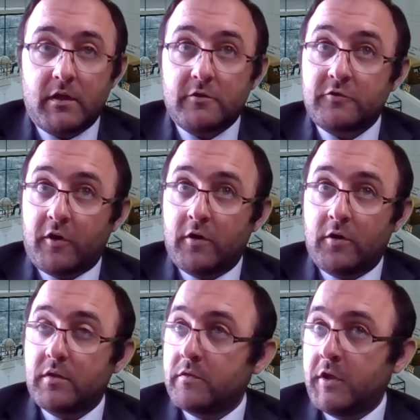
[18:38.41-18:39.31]

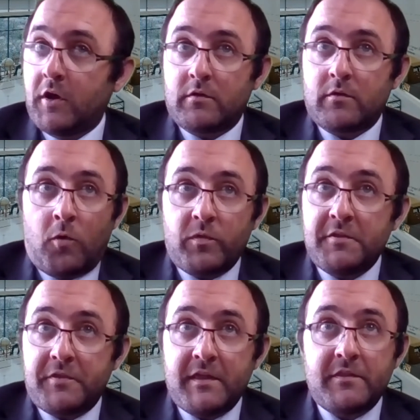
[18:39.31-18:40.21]
So the
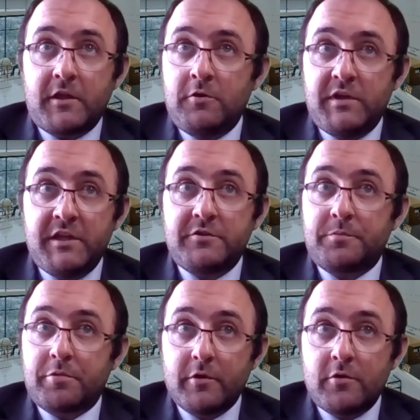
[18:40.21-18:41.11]
only thing that you need to
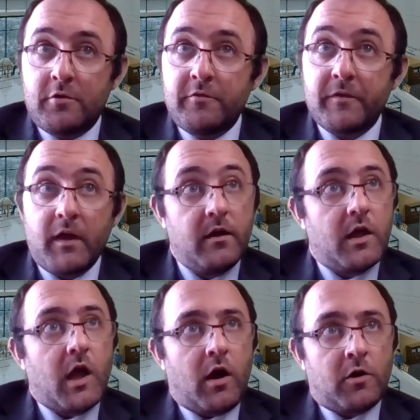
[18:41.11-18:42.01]
prove,
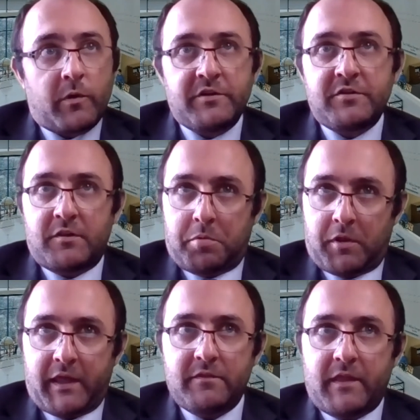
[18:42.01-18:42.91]
according to the
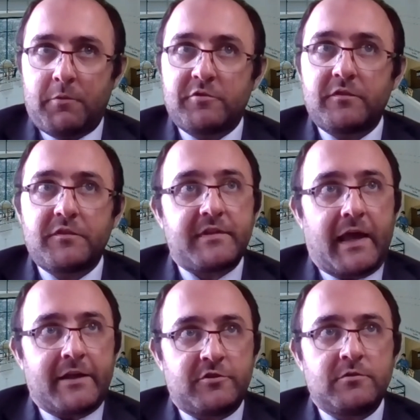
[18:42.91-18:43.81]
plain language of the
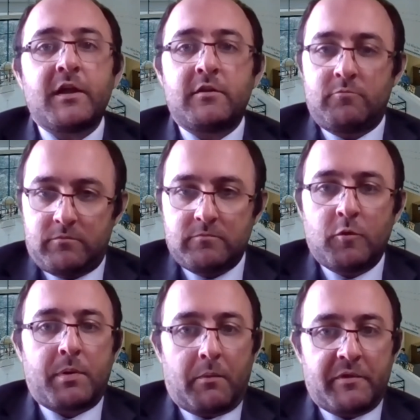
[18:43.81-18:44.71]
statute, and we'll
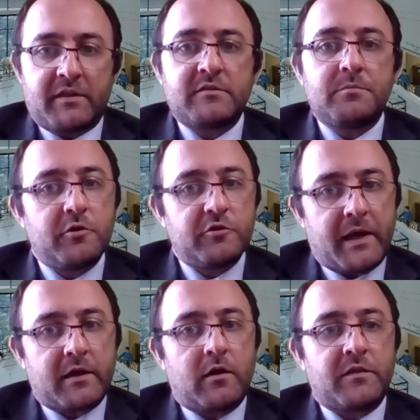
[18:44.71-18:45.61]
probably get some
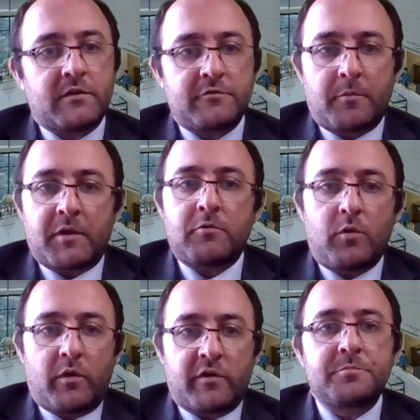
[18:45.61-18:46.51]
pushback on this from other
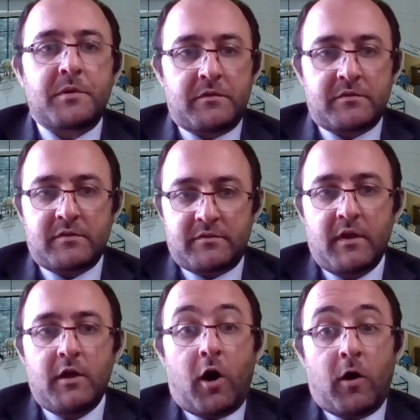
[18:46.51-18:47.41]
lawyers, but this is
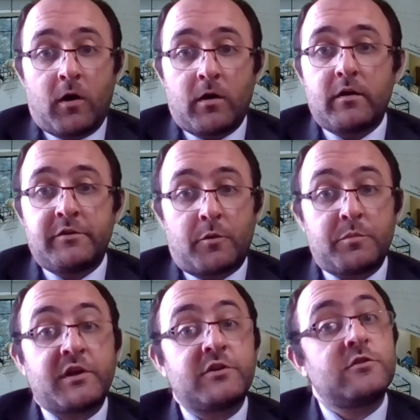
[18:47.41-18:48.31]
our
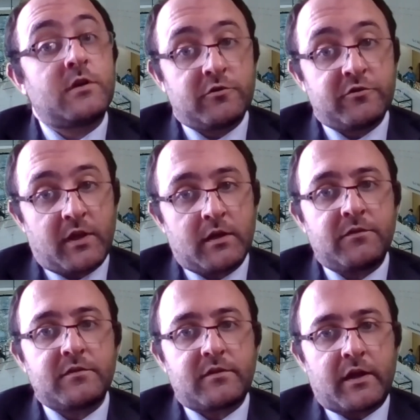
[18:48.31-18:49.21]
interpretation and understanding of
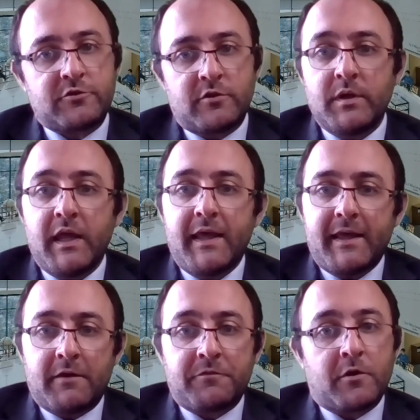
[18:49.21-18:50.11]
the statute.
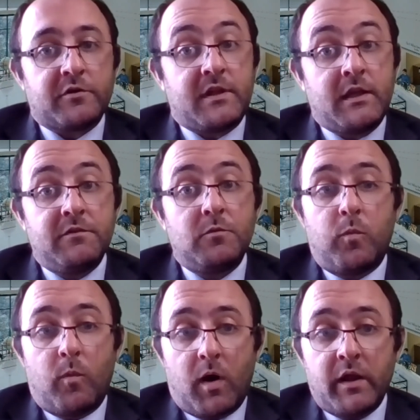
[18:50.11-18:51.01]
If there's even
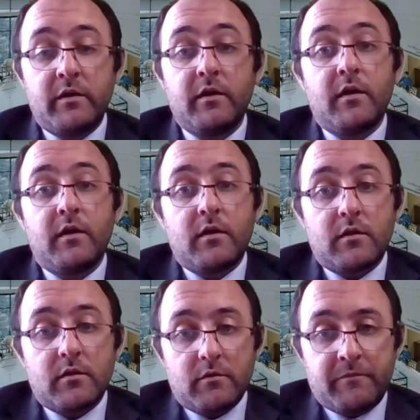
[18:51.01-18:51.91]
one
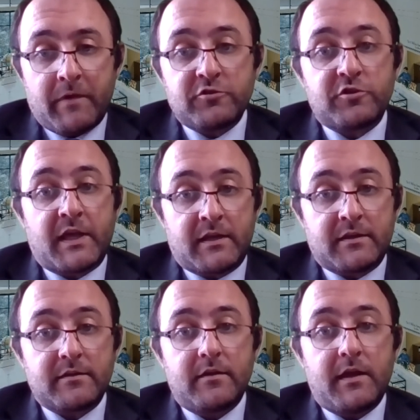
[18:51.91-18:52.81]
voucher tenant
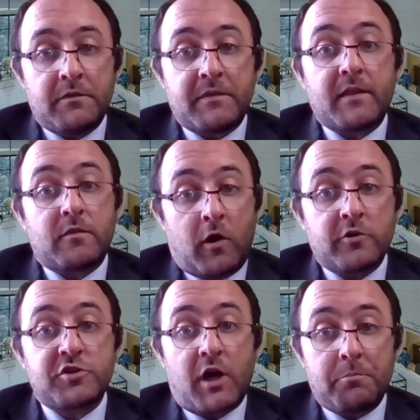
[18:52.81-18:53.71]
in that
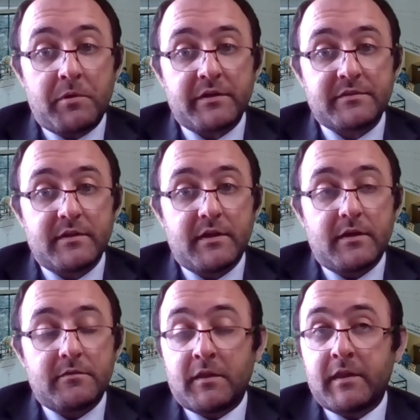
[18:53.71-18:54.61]
large complex,
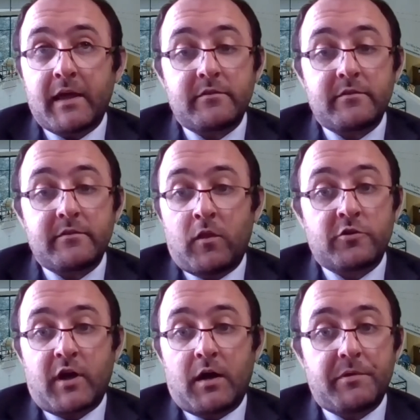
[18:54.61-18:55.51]
then that
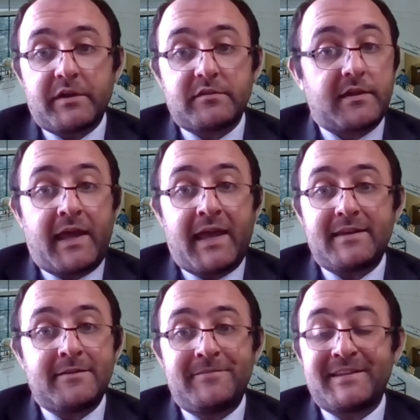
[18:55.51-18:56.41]
large complex can't
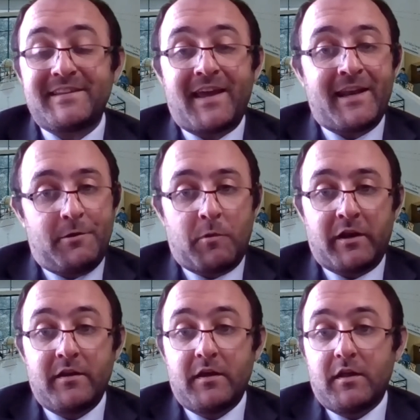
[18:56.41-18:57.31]
evict anyone.
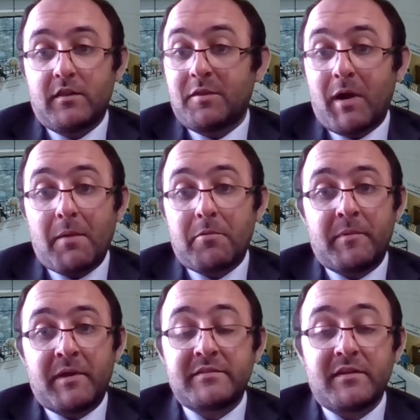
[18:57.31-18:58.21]
The problem
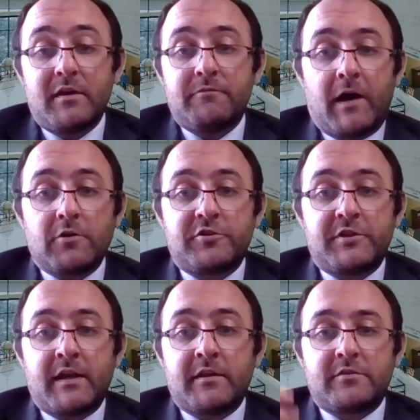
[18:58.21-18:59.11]
is voucher
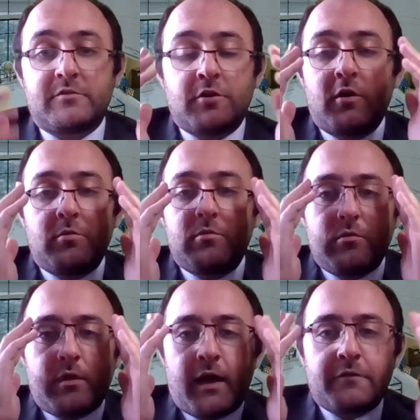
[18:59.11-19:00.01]
tenants don't
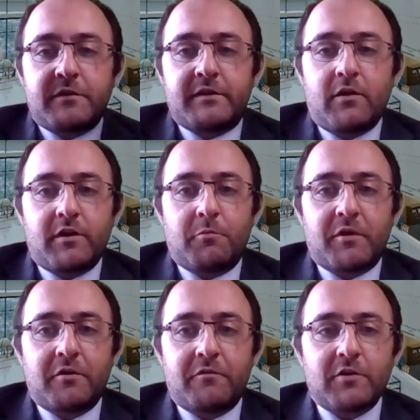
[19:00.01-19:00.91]
have to tell anyone
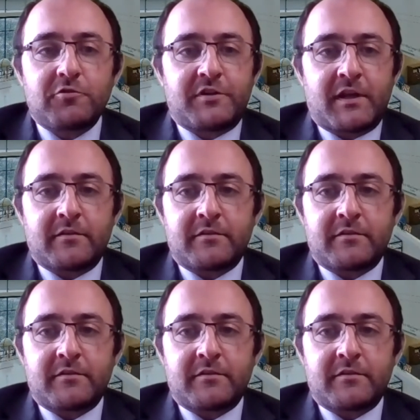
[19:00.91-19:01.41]
they're voucher tenants.